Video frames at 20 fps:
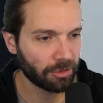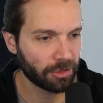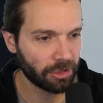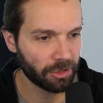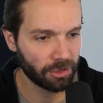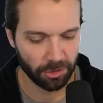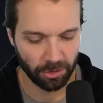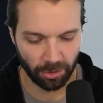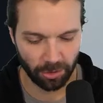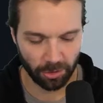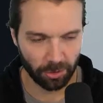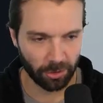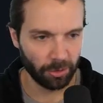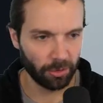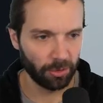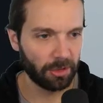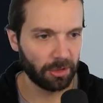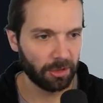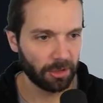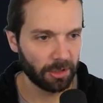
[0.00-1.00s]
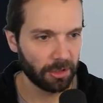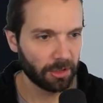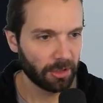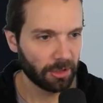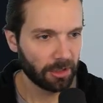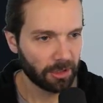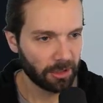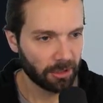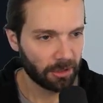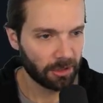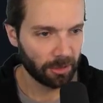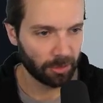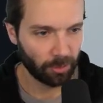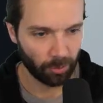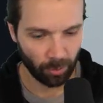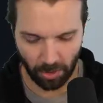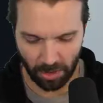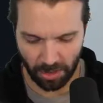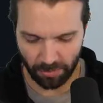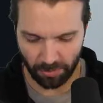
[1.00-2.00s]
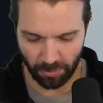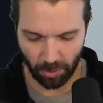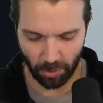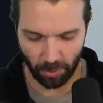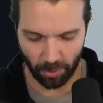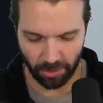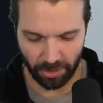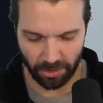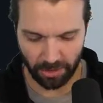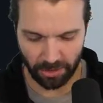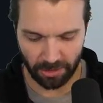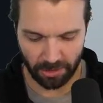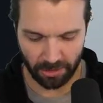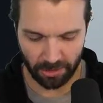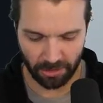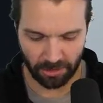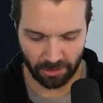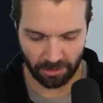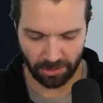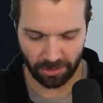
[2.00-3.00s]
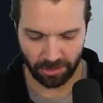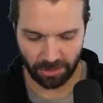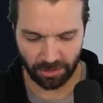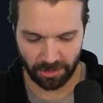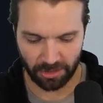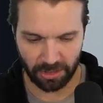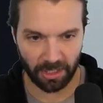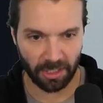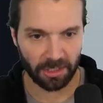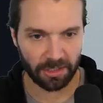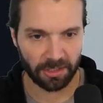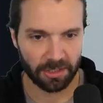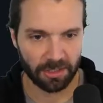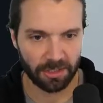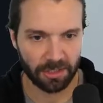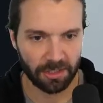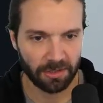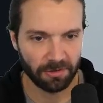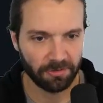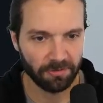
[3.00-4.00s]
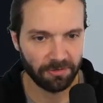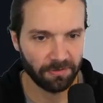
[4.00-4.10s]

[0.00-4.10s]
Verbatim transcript: to 1.6